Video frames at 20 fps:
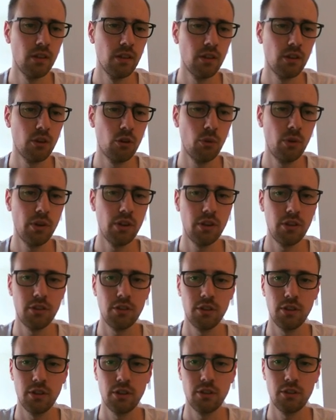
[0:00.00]
Queen
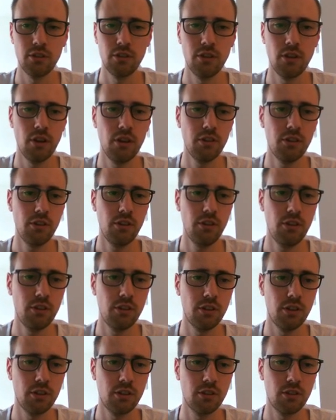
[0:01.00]
a6, knight
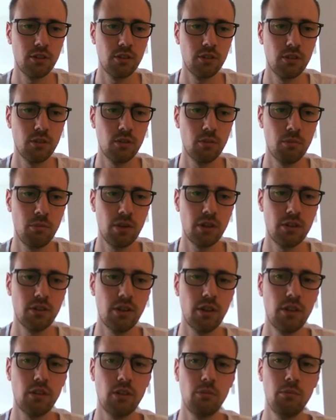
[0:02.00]
e6, black
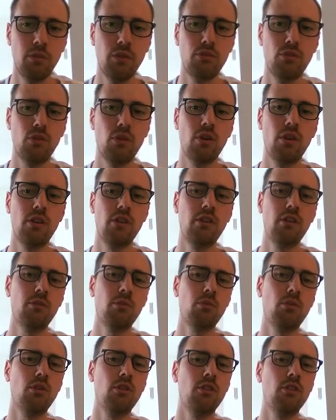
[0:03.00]
takes on b4, and at this
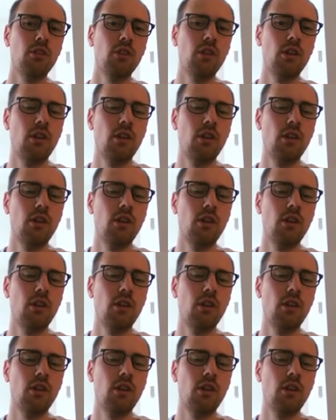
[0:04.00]
point